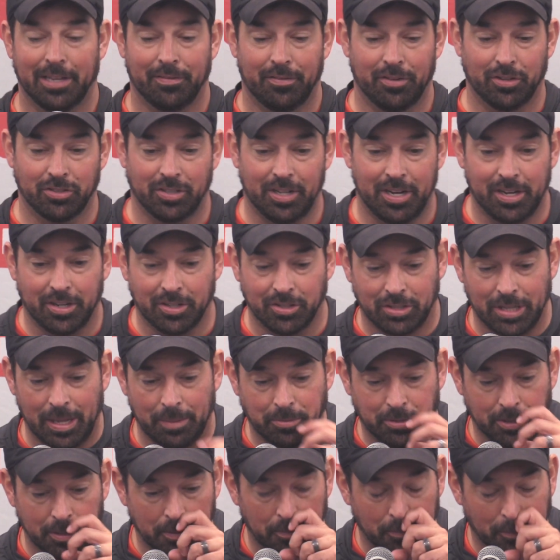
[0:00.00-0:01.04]
There's an
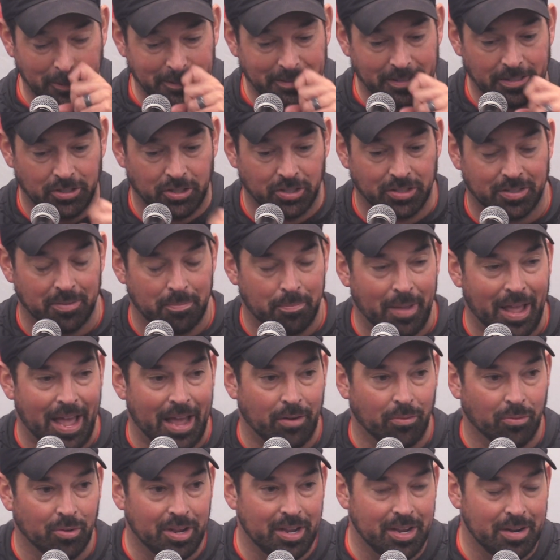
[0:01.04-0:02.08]
interception. Was it just a
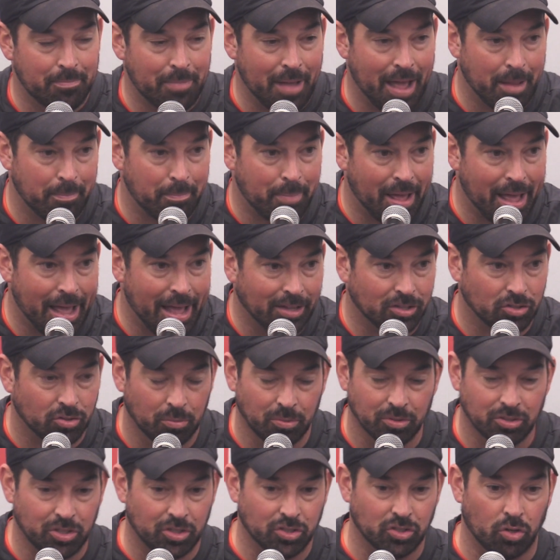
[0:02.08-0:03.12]
bad read, bad pass, or
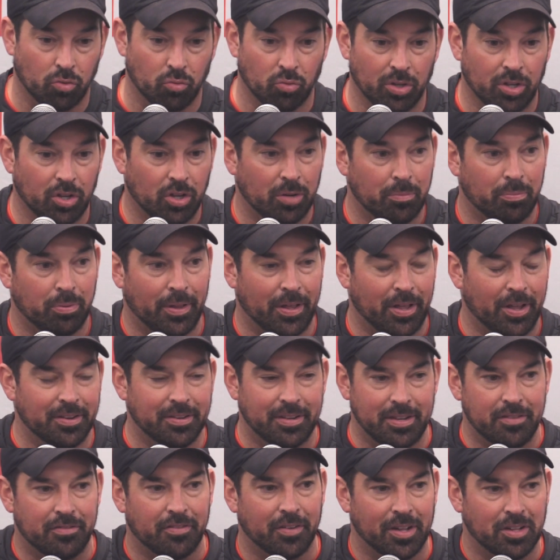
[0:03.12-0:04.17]
was it just a really good play
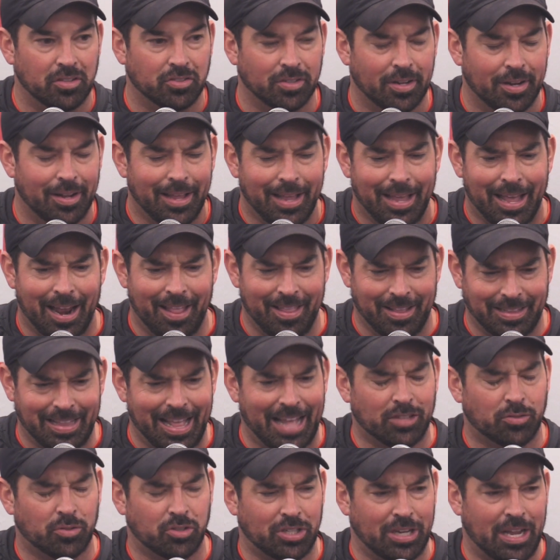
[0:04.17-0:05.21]
on defense? And I think
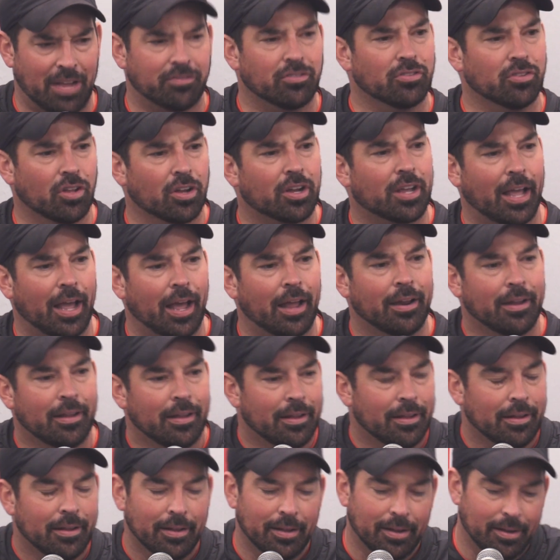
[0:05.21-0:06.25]
that's what you have to look
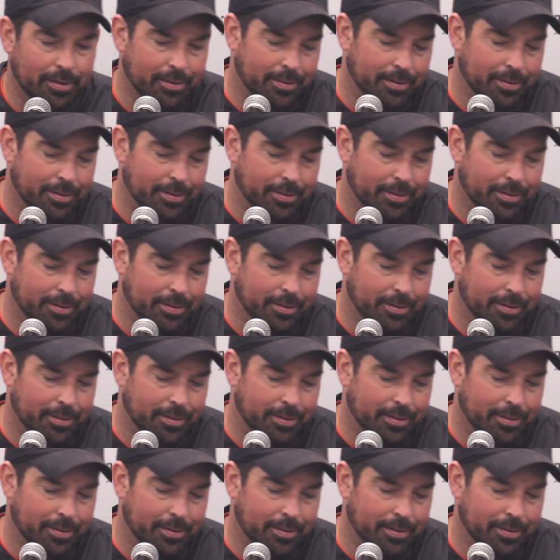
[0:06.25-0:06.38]
at.